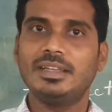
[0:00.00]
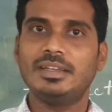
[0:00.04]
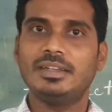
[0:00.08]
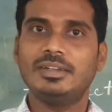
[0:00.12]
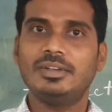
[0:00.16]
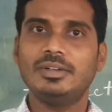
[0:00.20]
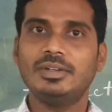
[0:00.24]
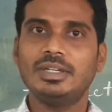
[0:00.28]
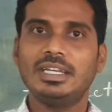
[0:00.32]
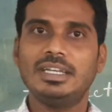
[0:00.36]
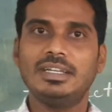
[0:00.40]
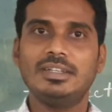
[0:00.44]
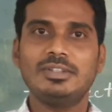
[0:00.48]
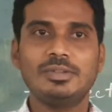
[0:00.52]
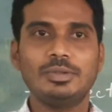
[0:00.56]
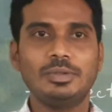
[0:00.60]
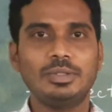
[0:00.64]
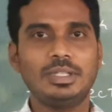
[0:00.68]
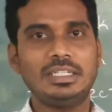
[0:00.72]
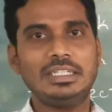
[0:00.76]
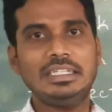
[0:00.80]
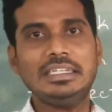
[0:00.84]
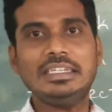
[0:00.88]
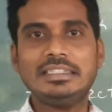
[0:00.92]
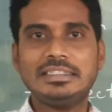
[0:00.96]
Okay, so the
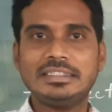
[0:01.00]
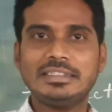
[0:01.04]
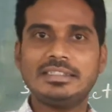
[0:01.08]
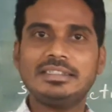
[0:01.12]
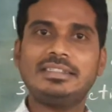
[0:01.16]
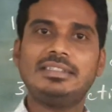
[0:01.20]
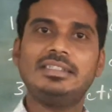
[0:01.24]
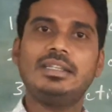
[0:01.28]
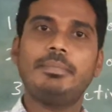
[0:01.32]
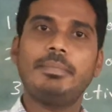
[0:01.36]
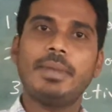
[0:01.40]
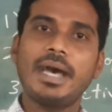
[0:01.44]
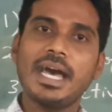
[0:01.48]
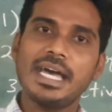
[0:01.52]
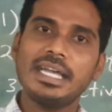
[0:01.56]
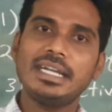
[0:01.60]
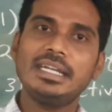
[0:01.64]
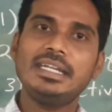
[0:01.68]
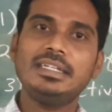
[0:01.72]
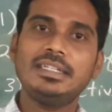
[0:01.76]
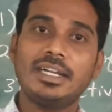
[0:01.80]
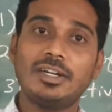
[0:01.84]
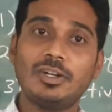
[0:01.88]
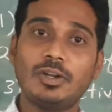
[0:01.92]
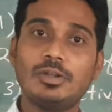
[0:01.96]
teachers, the
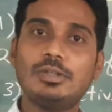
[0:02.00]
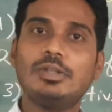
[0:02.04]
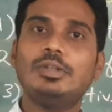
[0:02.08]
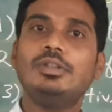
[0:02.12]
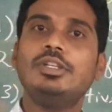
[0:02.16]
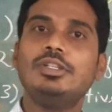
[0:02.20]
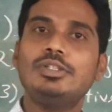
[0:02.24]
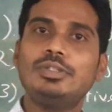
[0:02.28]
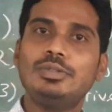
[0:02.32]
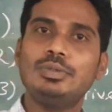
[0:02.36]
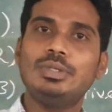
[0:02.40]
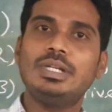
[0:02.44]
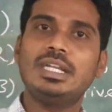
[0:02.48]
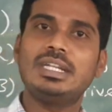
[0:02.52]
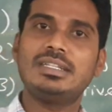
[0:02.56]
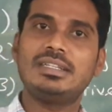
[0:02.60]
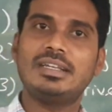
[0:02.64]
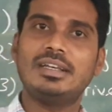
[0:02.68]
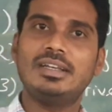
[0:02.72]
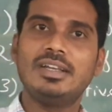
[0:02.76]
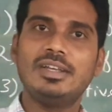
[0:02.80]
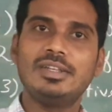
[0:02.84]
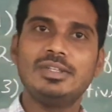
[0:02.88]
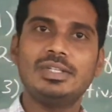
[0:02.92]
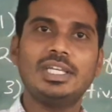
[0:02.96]
parent, and also the students.
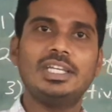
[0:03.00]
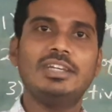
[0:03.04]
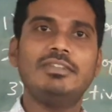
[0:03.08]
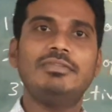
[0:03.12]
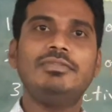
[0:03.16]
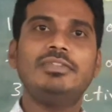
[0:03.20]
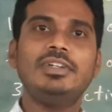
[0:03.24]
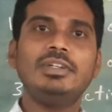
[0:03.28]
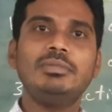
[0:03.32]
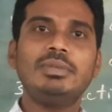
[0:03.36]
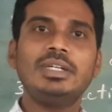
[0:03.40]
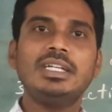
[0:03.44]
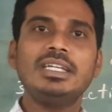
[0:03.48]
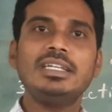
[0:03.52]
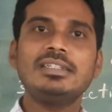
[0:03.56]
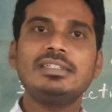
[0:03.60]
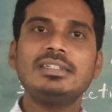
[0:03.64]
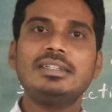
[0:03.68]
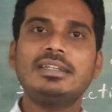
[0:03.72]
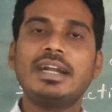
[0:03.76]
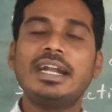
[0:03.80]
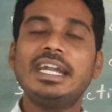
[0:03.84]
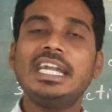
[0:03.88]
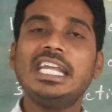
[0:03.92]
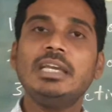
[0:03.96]
So everybody is
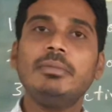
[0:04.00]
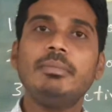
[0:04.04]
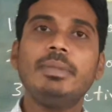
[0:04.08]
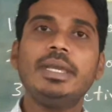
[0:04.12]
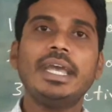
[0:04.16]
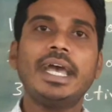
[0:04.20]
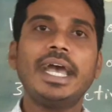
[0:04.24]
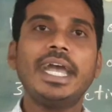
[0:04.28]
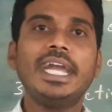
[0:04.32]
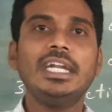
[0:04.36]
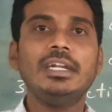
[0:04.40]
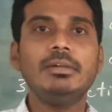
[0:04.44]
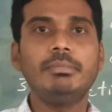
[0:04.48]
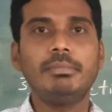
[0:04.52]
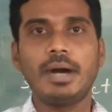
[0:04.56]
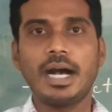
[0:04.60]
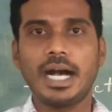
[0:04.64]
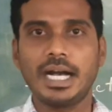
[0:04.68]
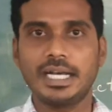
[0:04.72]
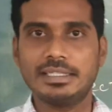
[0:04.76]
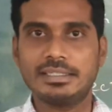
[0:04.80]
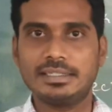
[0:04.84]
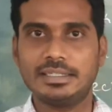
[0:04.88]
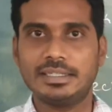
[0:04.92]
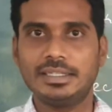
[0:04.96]
running behind the
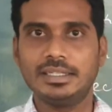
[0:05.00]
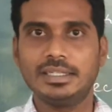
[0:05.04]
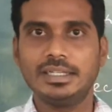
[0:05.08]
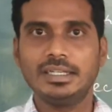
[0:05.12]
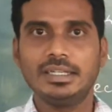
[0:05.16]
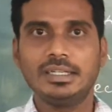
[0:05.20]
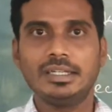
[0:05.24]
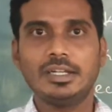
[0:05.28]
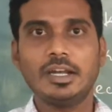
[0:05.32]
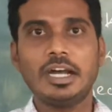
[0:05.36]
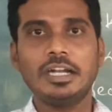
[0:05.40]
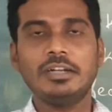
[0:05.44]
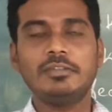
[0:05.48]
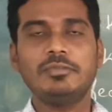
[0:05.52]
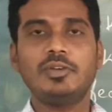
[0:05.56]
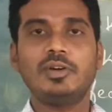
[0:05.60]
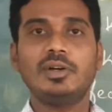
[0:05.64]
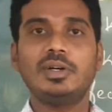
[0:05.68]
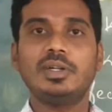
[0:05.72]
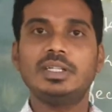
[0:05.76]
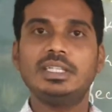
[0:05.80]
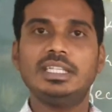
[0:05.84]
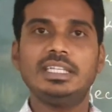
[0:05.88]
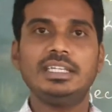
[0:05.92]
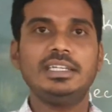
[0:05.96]
marks, not
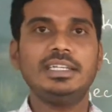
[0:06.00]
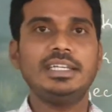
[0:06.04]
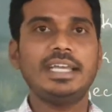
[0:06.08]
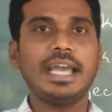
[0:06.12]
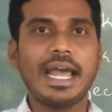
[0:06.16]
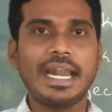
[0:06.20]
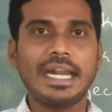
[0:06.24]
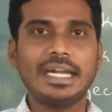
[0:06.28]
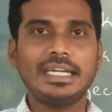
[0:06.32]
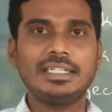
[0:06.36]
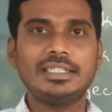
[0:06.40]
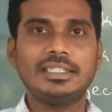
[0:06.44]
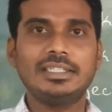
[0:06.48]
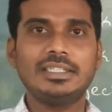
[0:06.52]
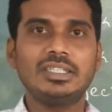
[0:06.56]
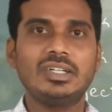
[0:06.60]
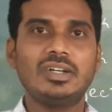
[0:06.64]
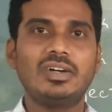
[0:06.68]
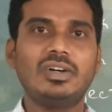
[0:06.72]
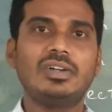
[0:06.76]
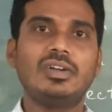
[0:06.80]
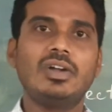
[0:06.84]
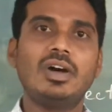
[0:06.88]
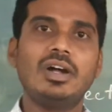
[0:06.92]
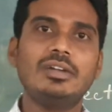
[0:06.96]
for the character
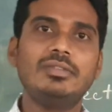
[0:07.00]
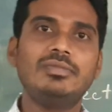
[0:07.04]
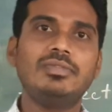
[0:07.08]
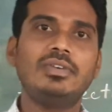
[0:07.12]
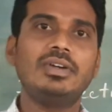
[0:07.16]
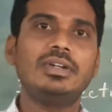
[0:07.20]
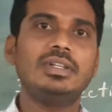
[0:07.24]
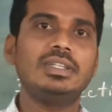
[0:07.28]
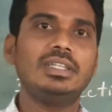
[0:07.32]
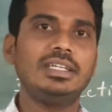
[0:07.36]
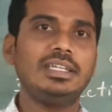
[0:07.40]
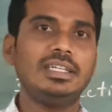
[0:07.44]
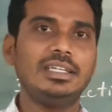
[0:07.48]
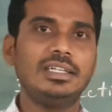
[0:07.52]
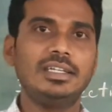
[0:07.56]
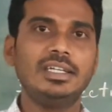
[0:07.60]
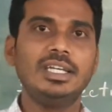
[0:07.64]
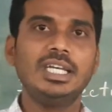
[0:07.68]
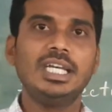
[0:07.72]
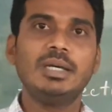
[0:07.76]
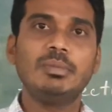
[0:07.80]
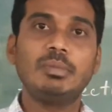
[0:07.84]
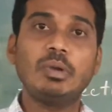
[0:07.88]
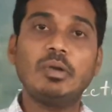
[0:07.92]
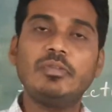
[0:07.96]
or not for the
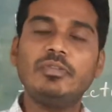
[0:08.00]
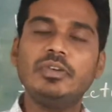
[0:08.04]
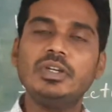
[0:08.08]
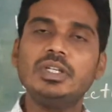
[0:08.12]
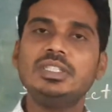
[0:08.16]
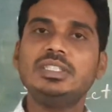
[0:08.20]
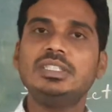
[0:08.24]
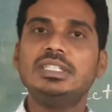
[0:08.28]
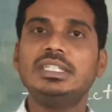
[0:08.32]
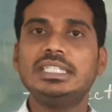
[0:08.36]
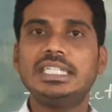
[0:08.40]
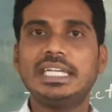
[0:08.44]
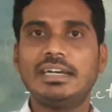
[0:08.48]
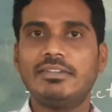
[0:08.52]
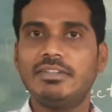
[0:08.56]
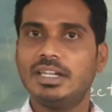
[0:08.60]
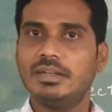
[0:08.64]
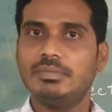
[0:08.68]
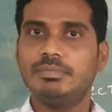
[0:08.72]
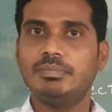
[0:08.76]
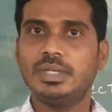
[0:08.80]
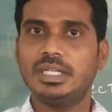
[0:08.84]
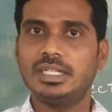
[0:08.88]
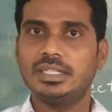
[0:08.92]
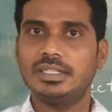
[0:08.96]
professional
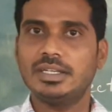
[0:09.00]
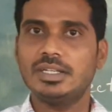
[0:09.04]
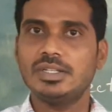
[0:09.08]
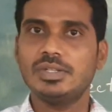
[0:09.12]
development.